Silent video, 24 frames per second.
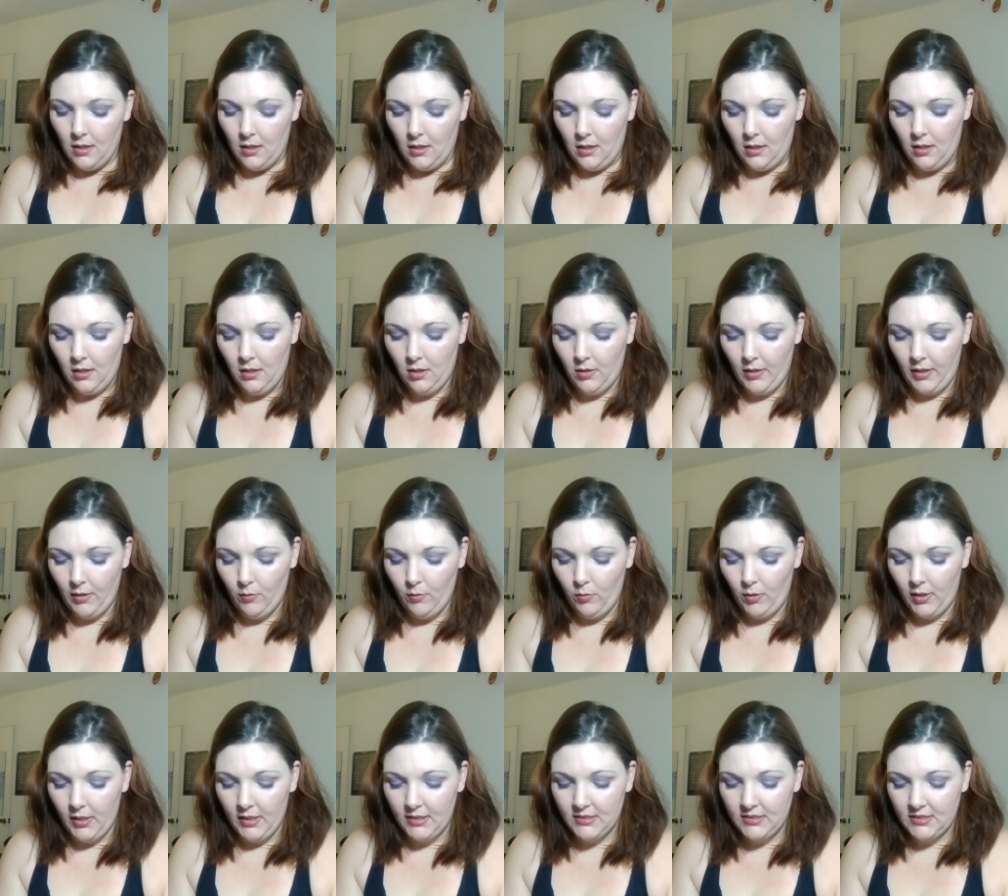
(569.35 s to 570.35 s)
oh, I
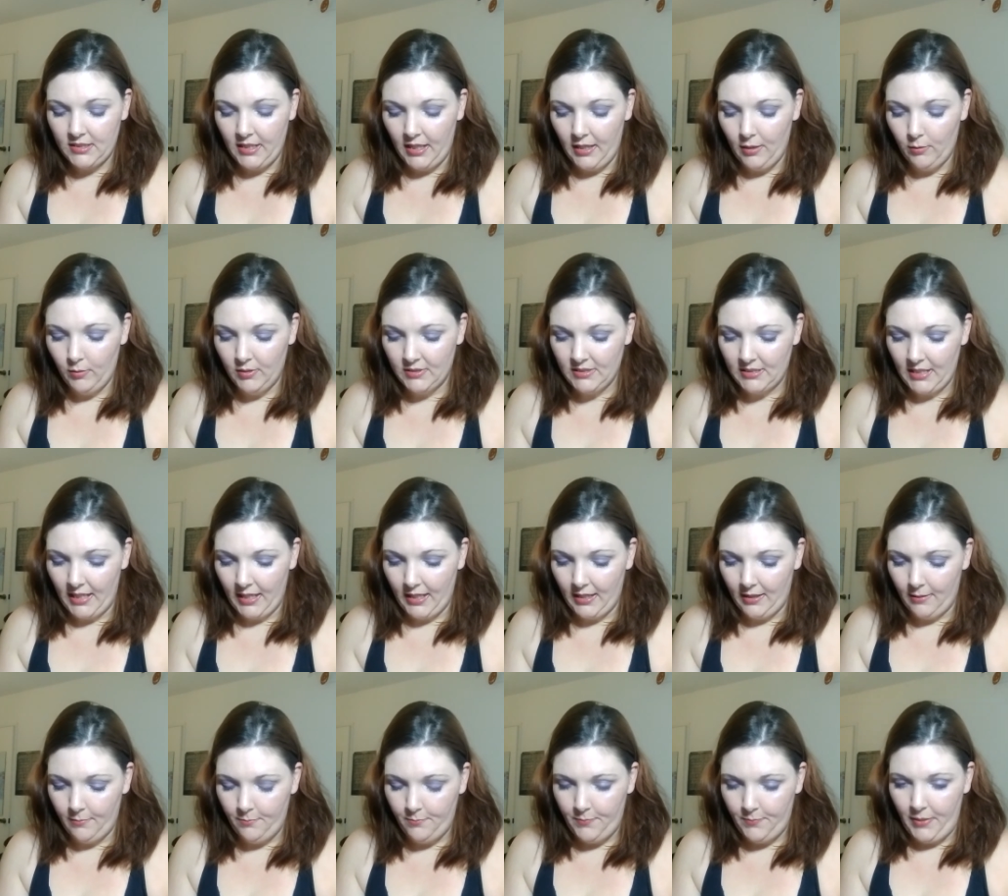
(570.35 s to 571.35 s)
want to say it was like
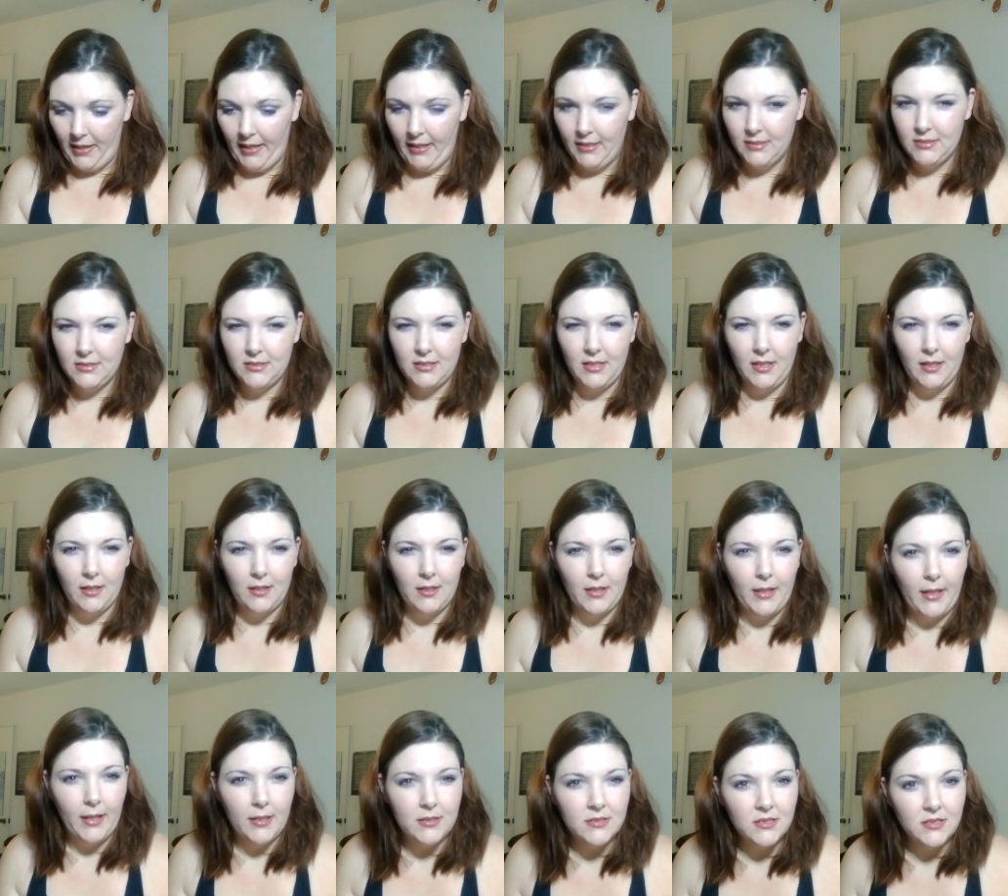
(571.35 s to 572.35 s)
a basic,
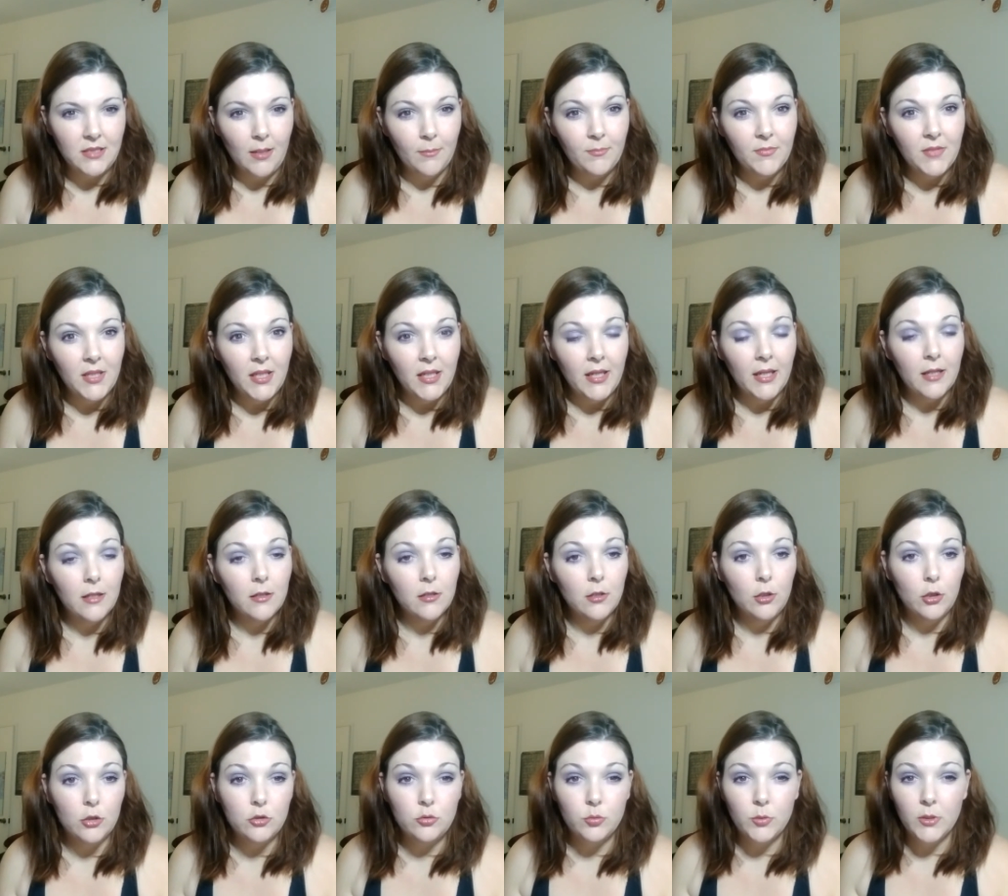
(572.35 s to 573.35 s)
like something, it
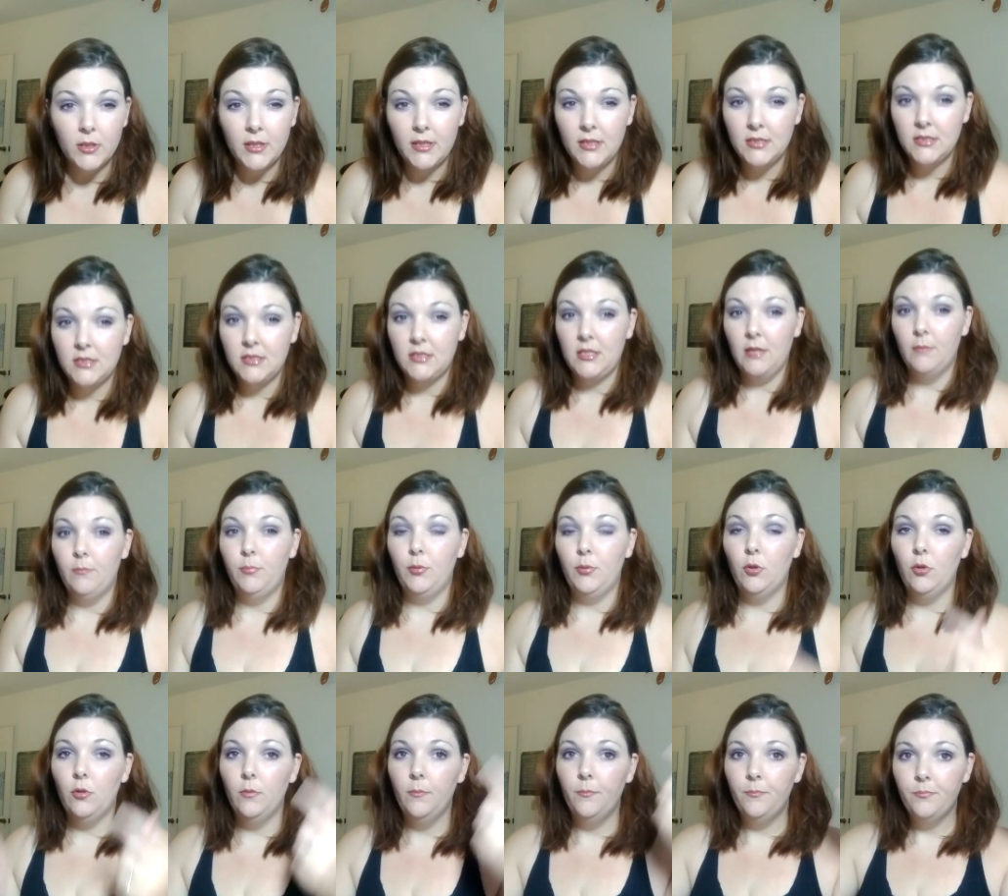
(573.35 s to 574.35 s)
looked really
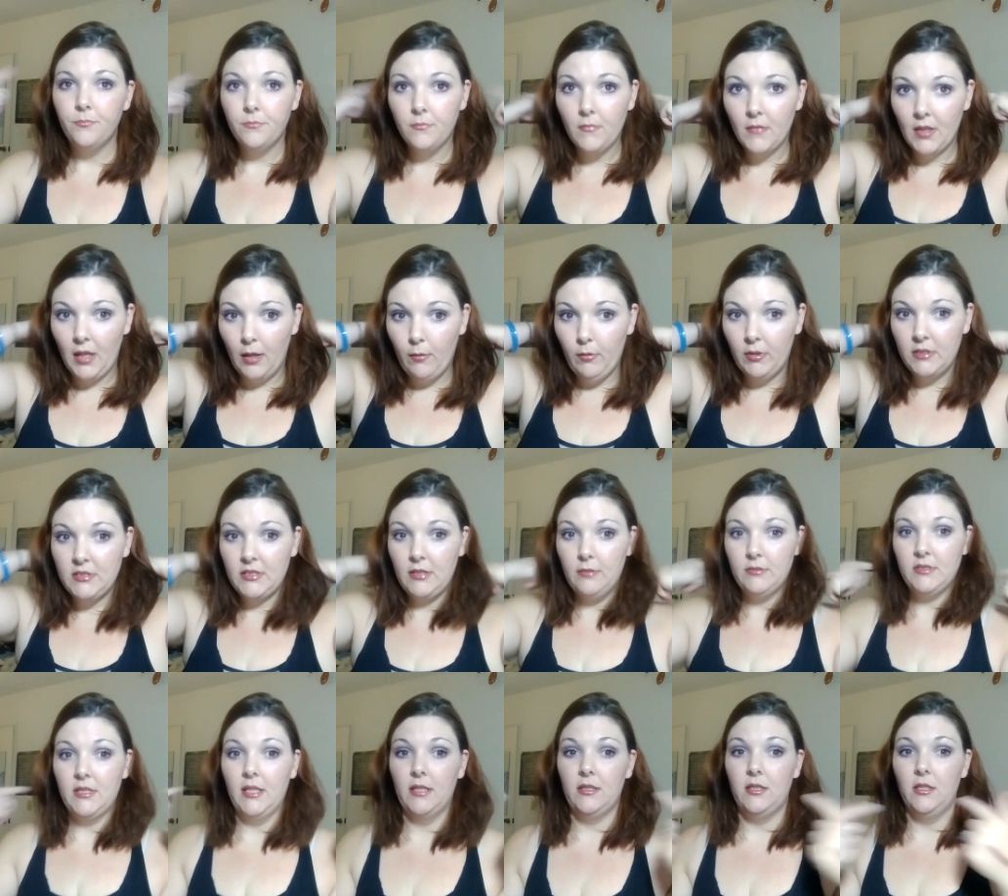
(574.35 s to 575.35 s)
simple. I want to say it
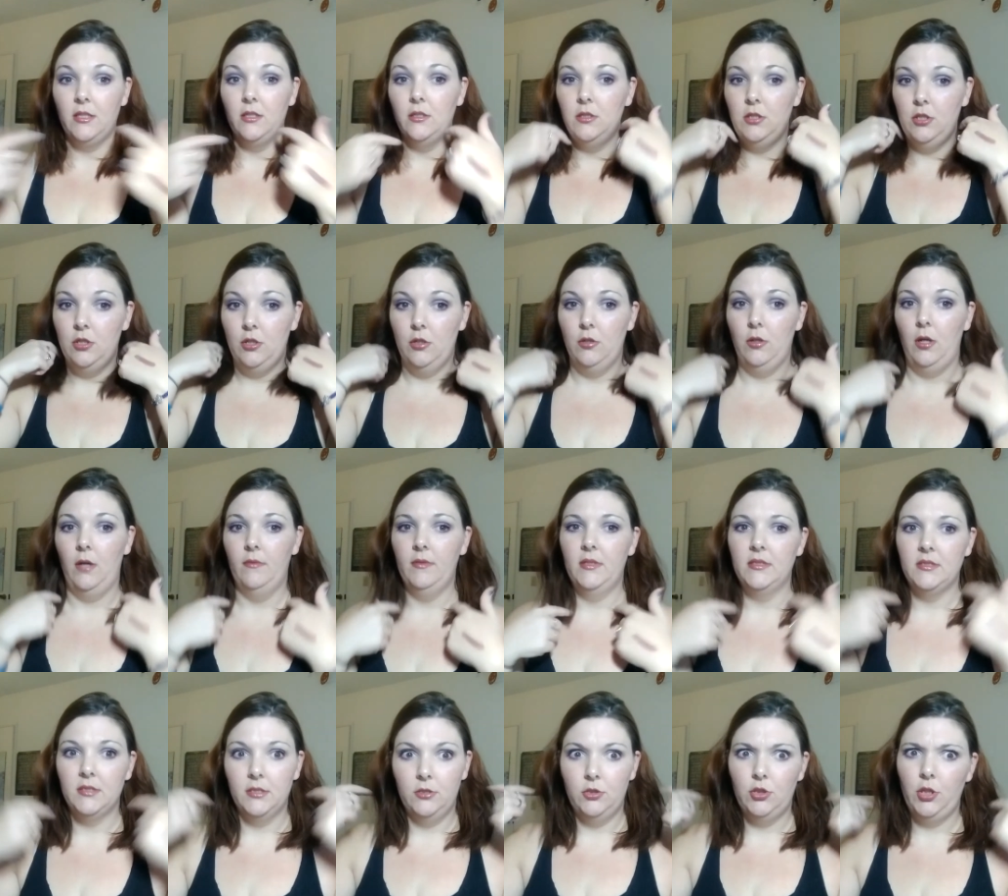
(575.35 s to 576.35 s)
was like the, you know,
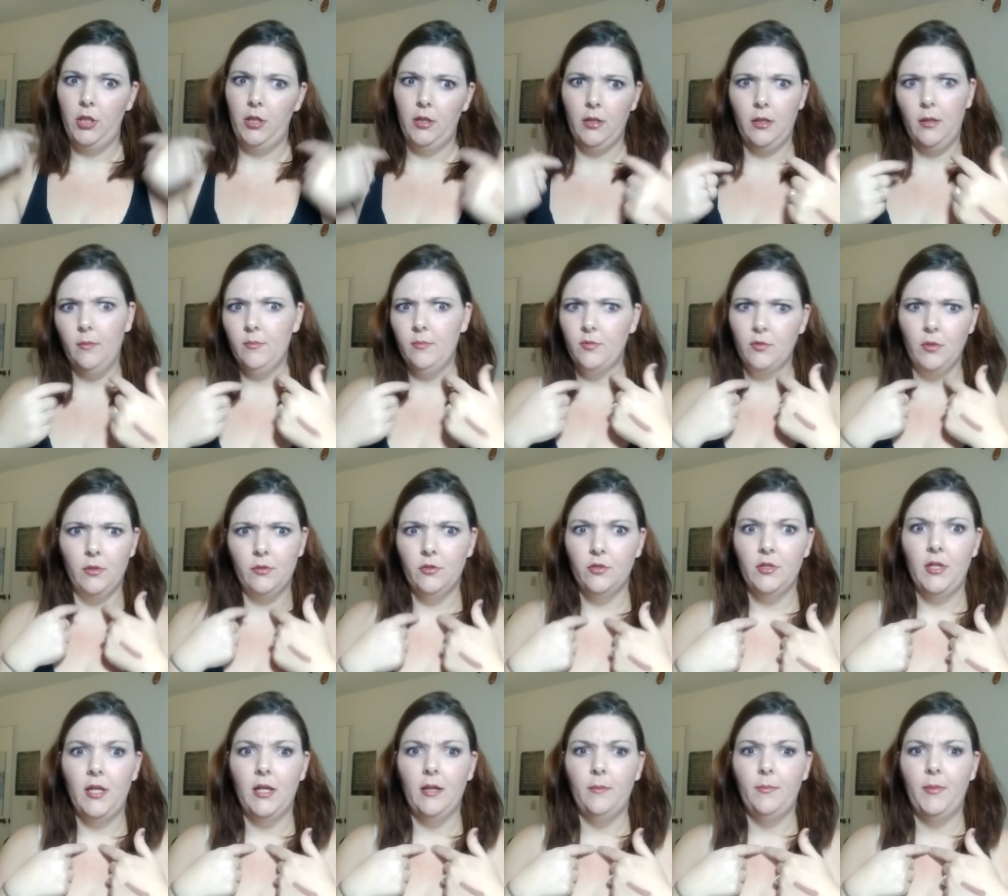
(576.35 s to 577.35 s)
obviously chain comes around your
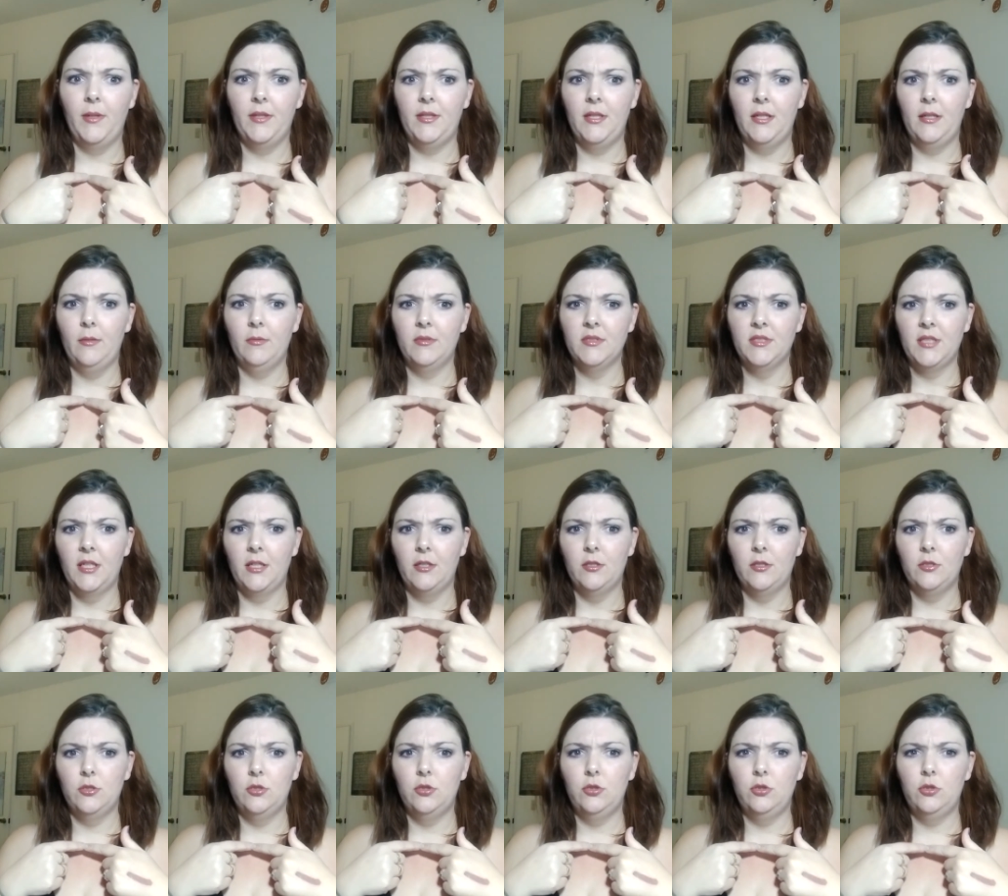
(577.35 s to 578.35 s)
neck, but then it was like
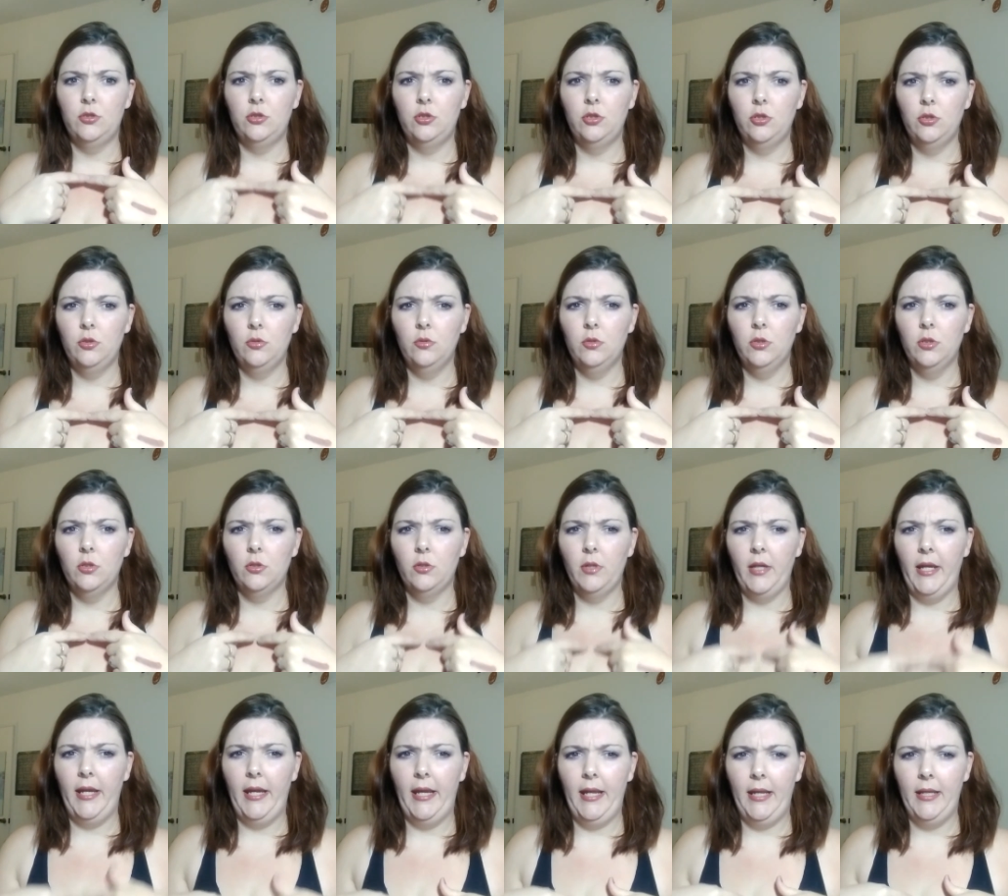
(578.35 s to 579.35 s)
two little
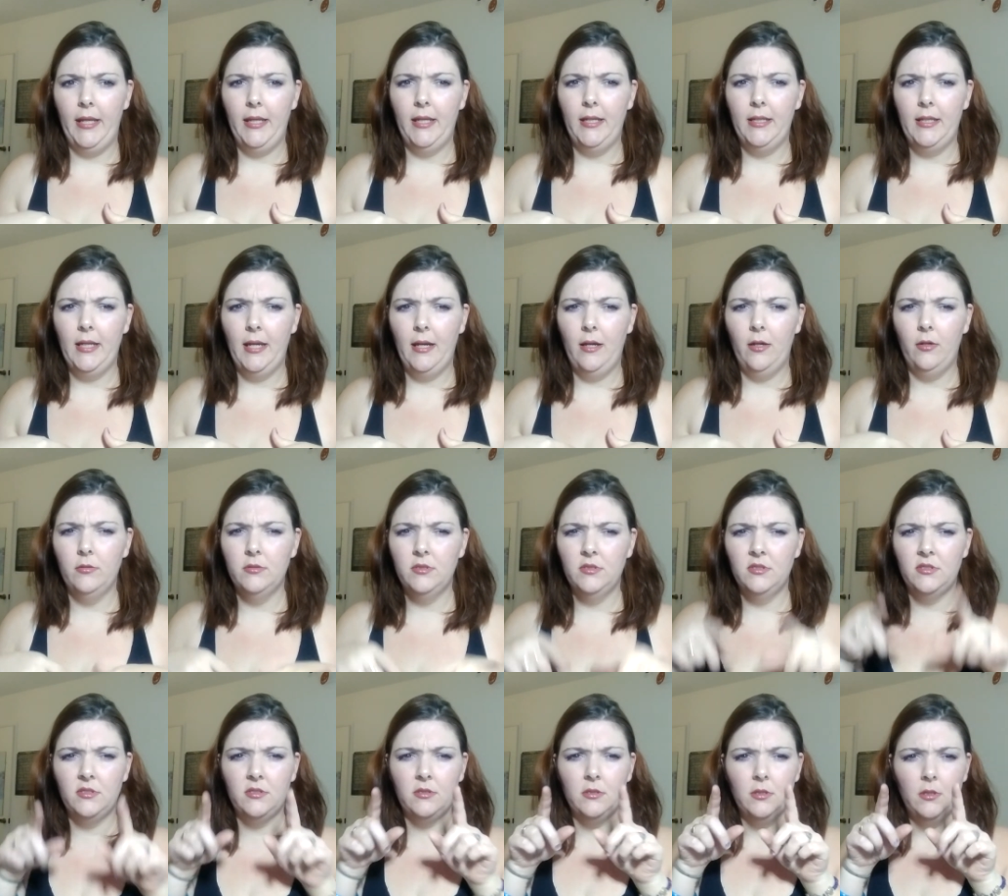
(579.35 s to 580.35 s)
hangy
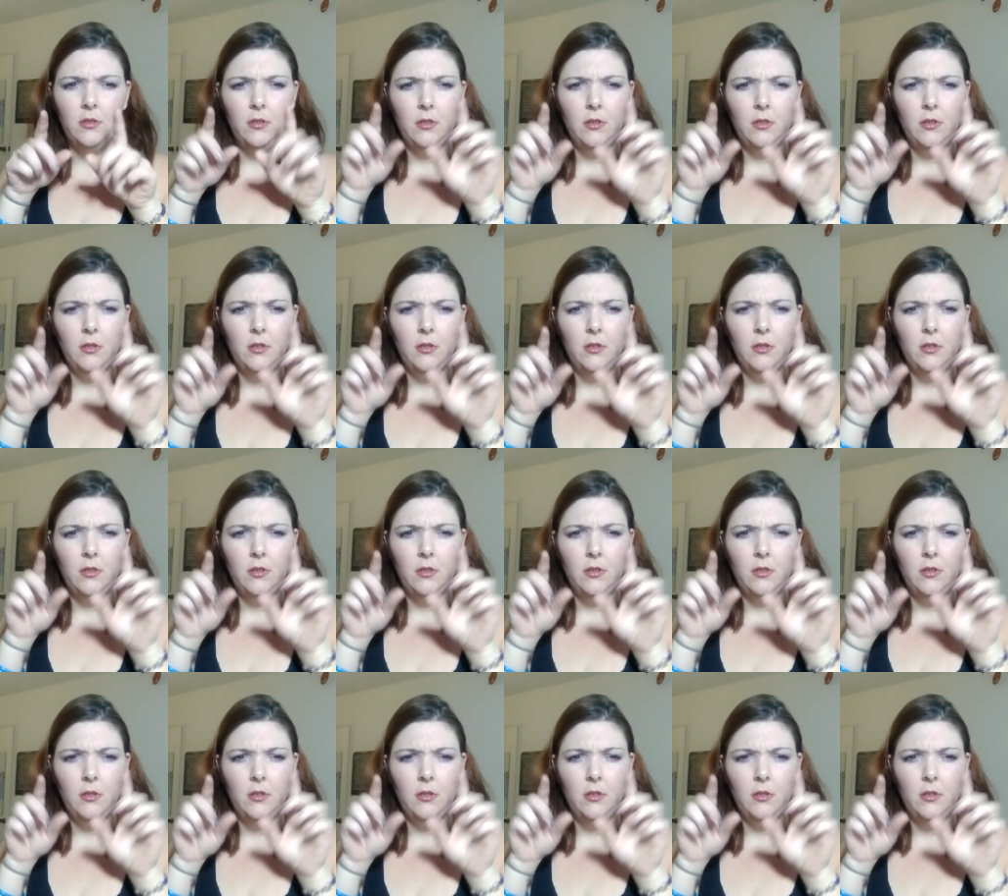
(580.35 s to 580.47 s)
downs